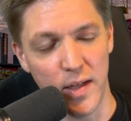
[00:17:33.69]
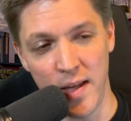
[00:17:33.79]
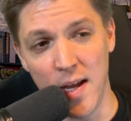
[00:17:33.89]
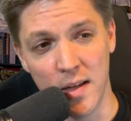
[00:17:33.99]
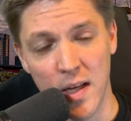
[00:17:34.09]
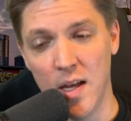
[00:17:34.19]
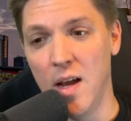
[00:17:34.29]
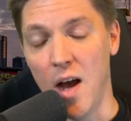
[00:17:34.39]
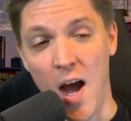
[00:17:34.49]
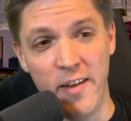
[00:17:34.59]
Yeah,
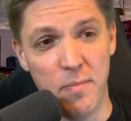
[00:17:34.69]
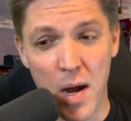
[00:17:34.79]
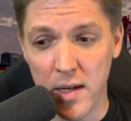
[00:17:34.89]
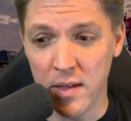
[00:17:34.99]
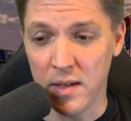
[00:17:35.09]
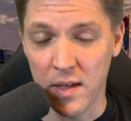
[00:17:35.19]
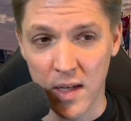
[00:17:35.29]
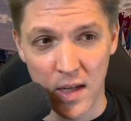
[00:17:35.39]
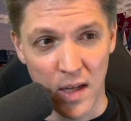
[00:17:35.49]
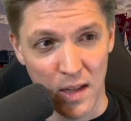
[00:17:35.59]
I've bought
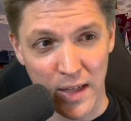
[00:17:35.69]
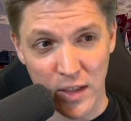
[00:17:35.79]
like